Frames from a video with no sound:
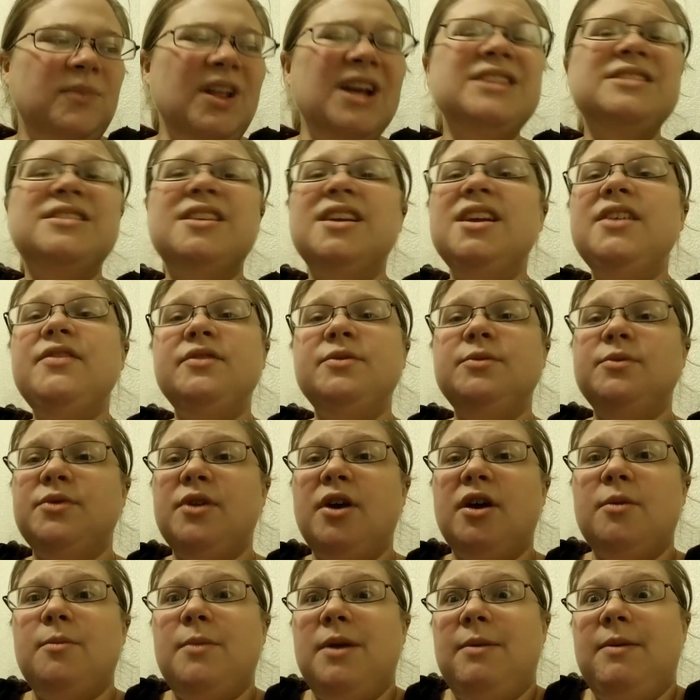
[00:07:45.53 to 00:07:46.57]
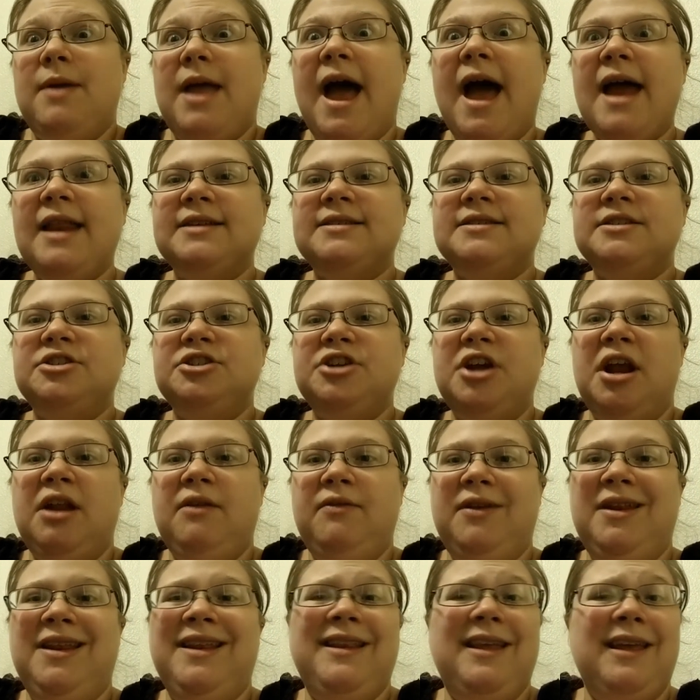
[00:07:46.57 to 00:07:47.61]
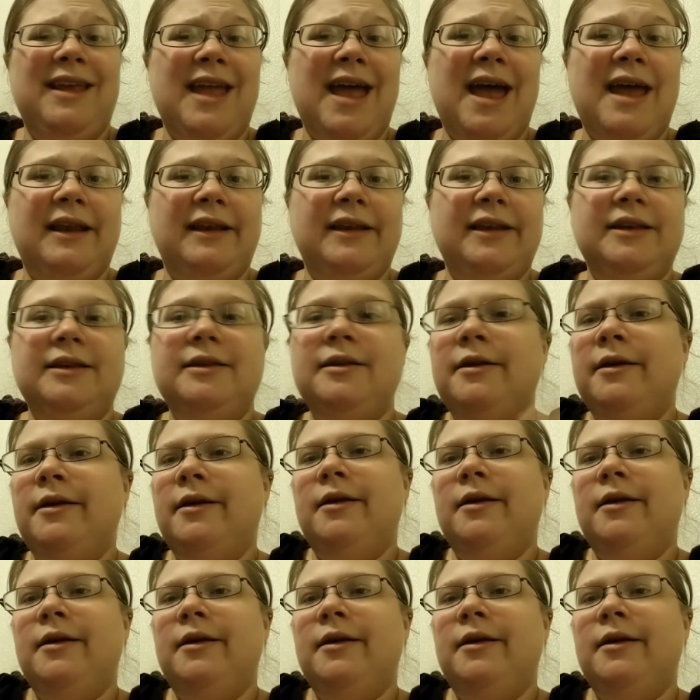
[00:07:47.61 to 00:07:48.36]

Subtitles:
Because I even thought of maybe Addison Jade if he didn't like Adeline.